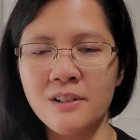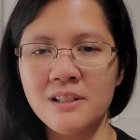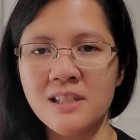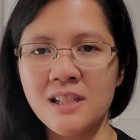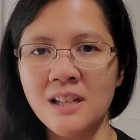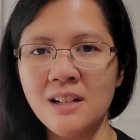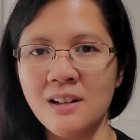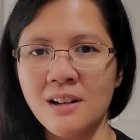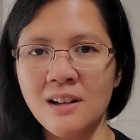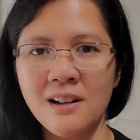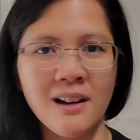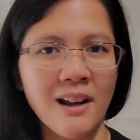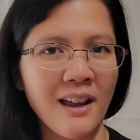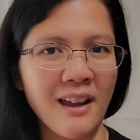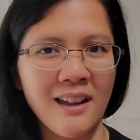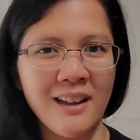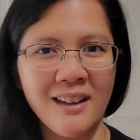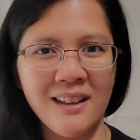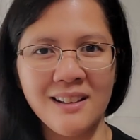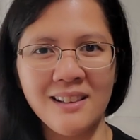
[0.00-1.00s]
dinner,
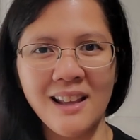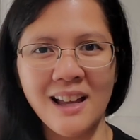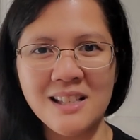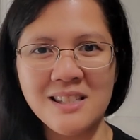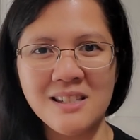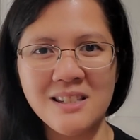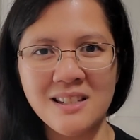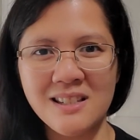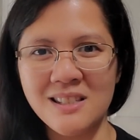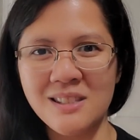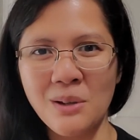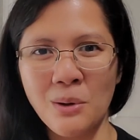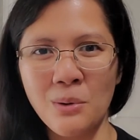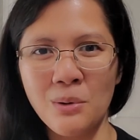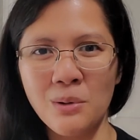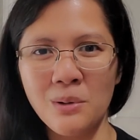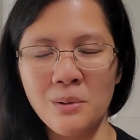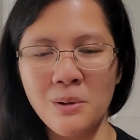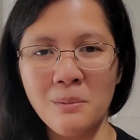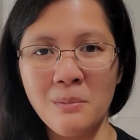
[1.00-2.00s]
and that's just a
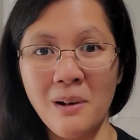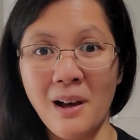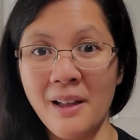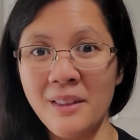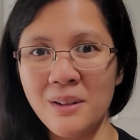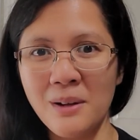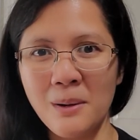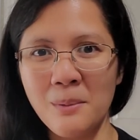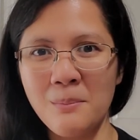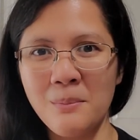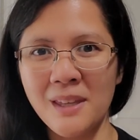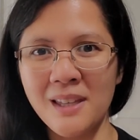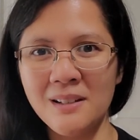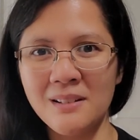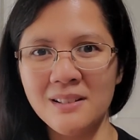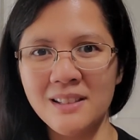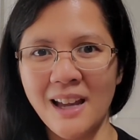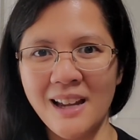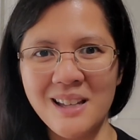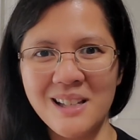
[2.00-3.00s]
whole other
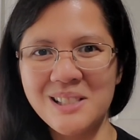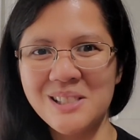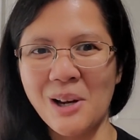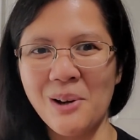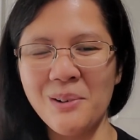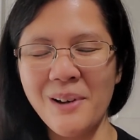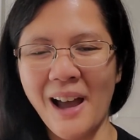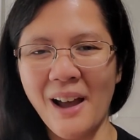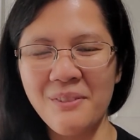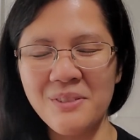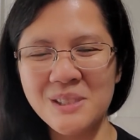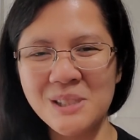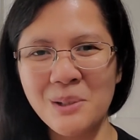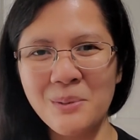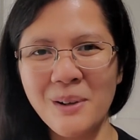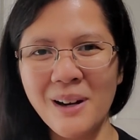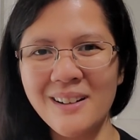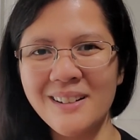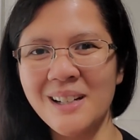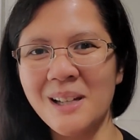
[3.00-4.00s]
meal that you don't have to
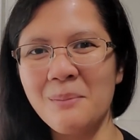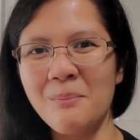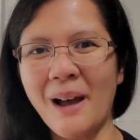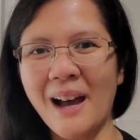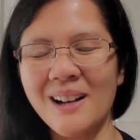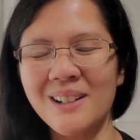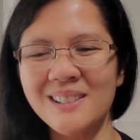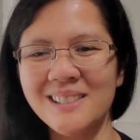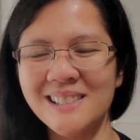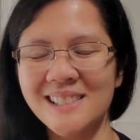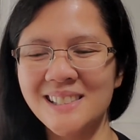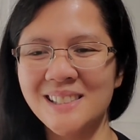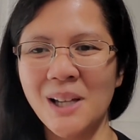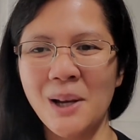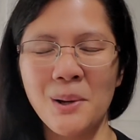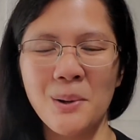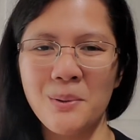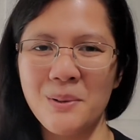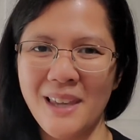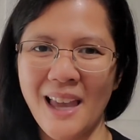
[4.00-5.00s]
worry about.
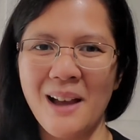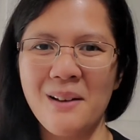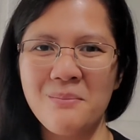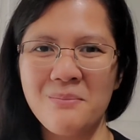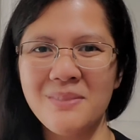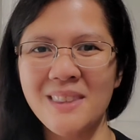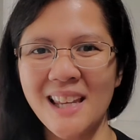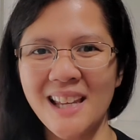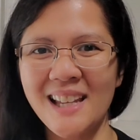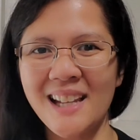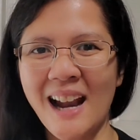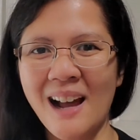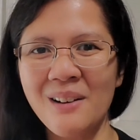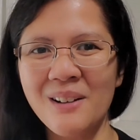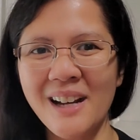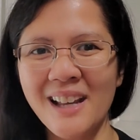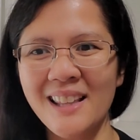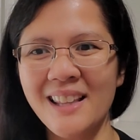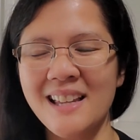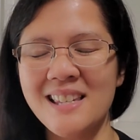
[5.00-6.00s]
So yeah, eat
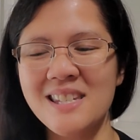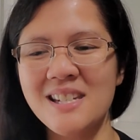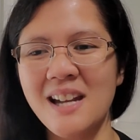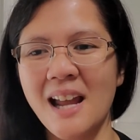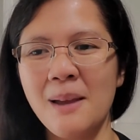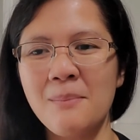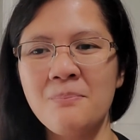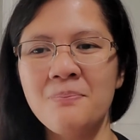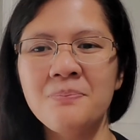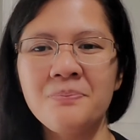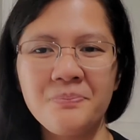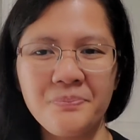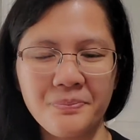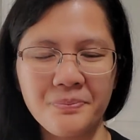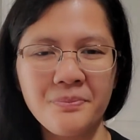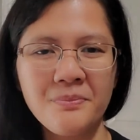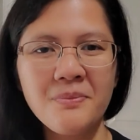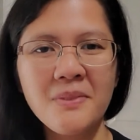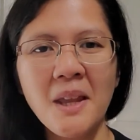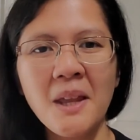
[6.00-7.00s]
out at lunchtime.
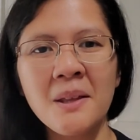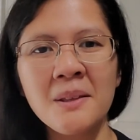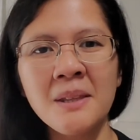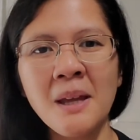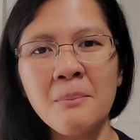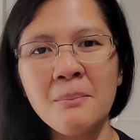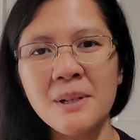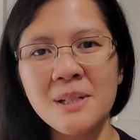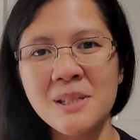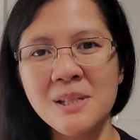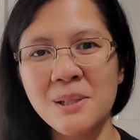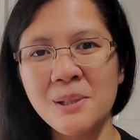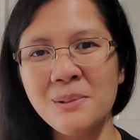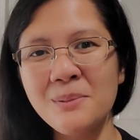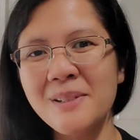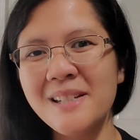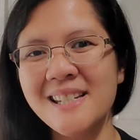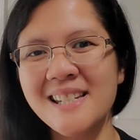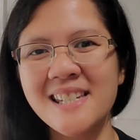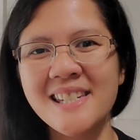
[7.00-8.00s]
Number
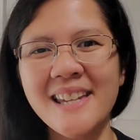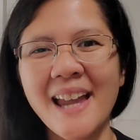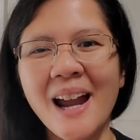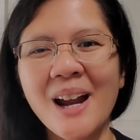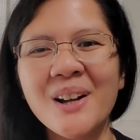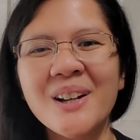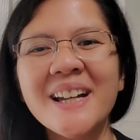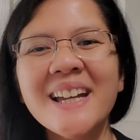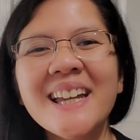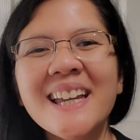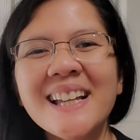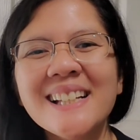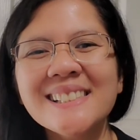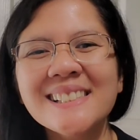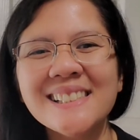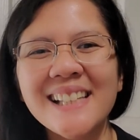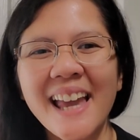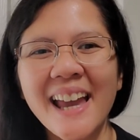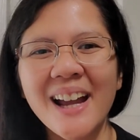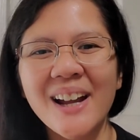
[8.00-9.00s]
2 is sharing
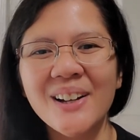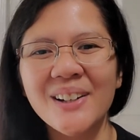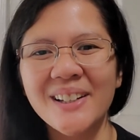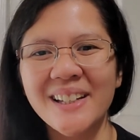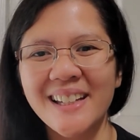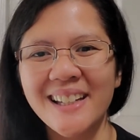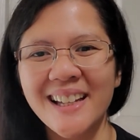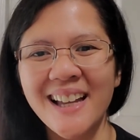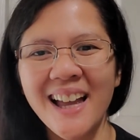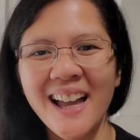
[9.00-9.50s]
is caring.